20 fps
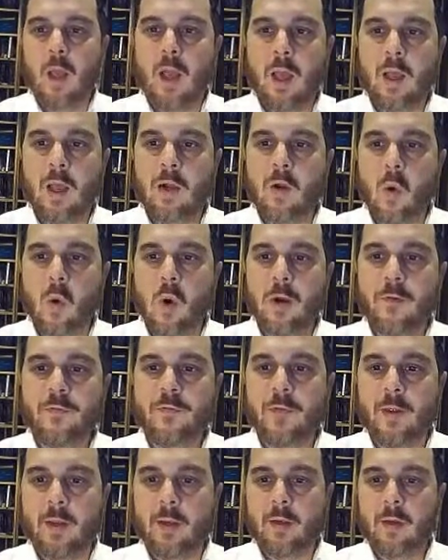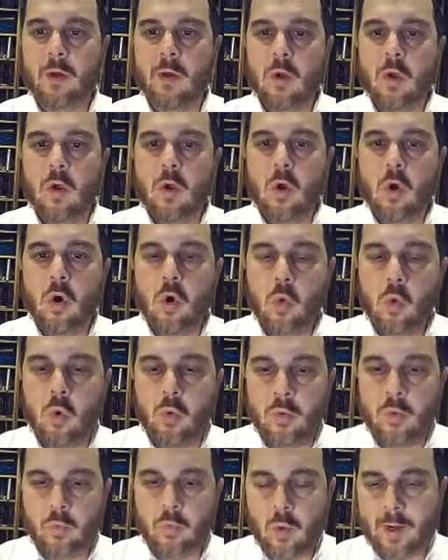an orphan
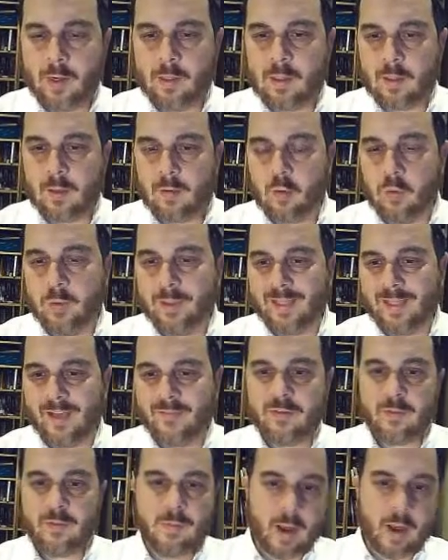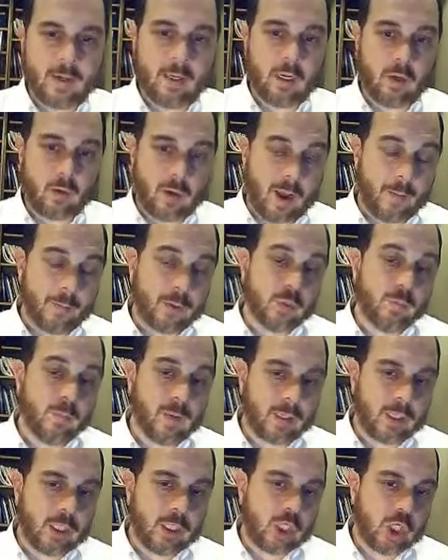who wanted to who was left money or how much
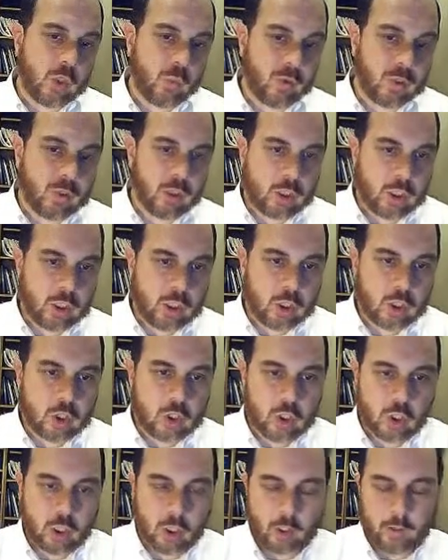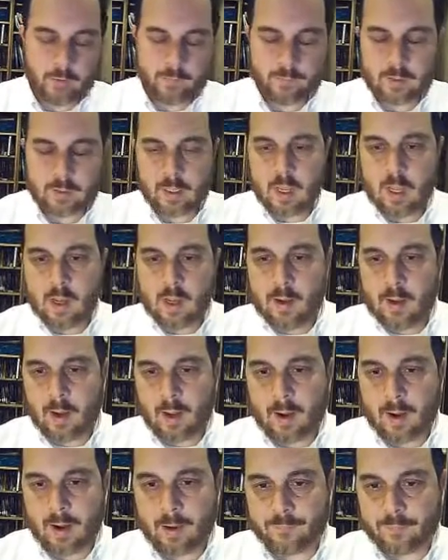money she she deserves
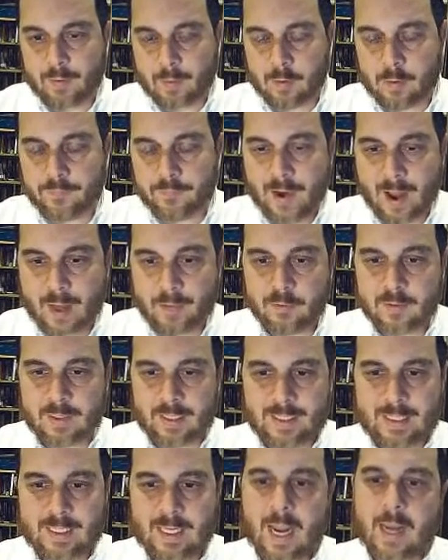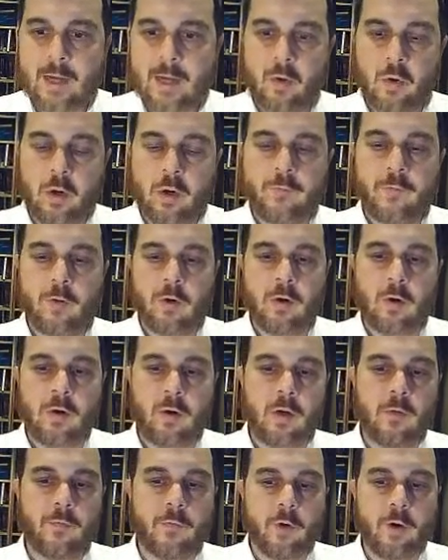uh, from her father's estate in order for
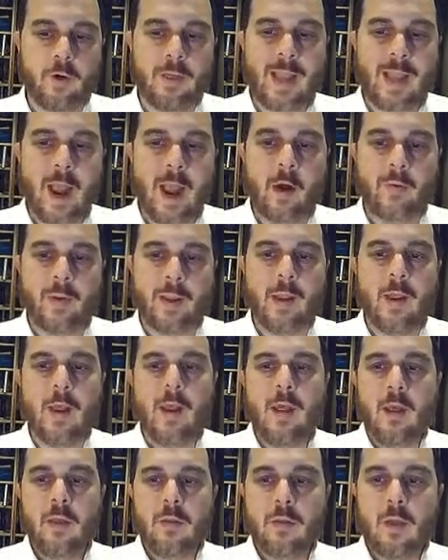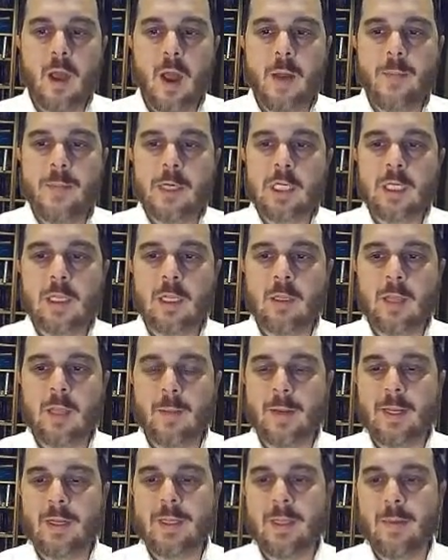her and for her dowry. So our Mishnah is going to talk
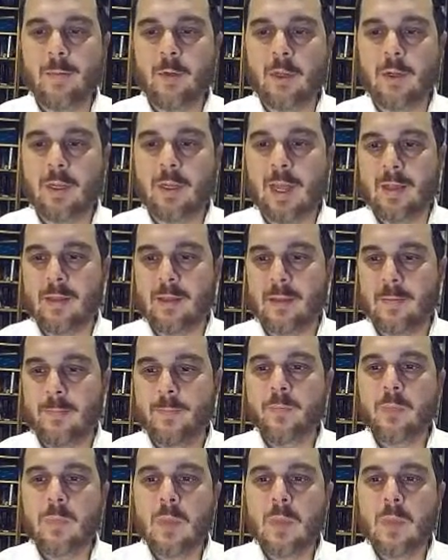about a similar case.